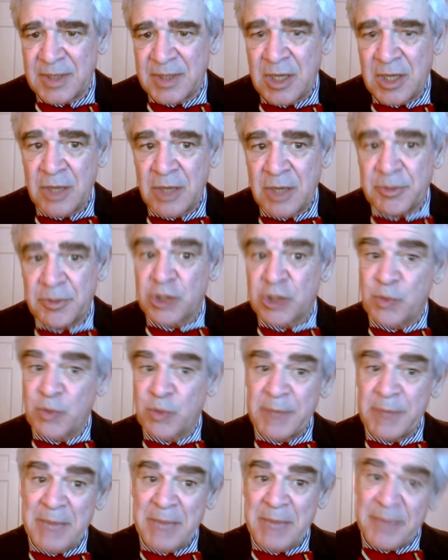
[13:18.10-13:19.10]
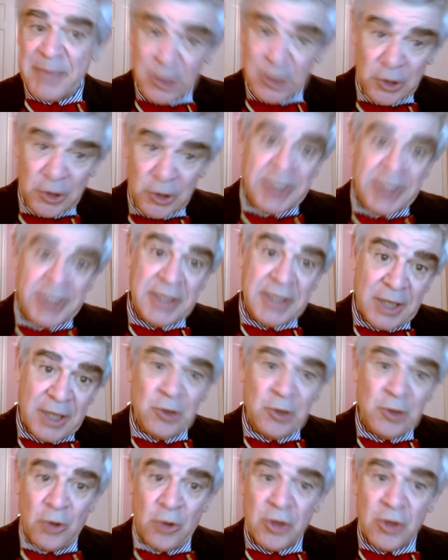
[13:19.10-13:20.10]
Because wow. we may be looking at a
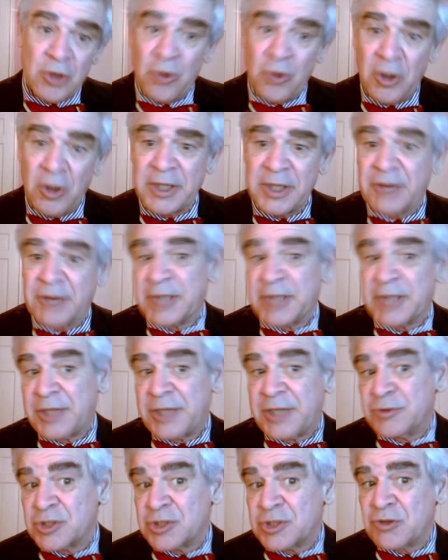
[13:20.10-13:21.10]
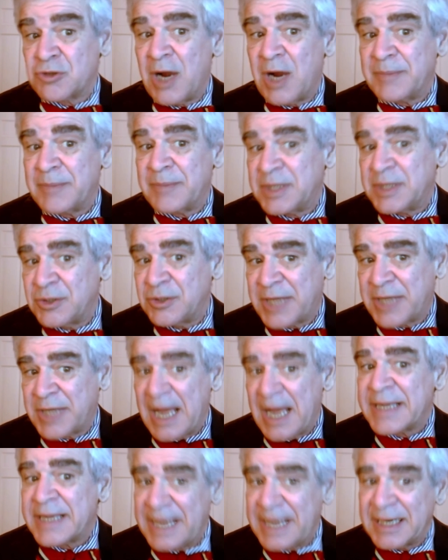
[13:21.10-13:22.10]
long haul here, like you described, that you can, I
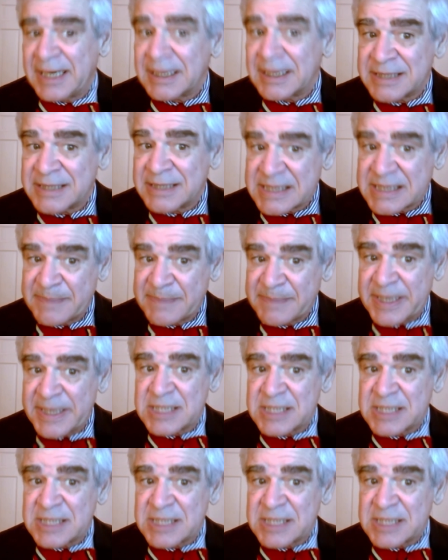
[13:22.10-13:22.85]
cannot dismiss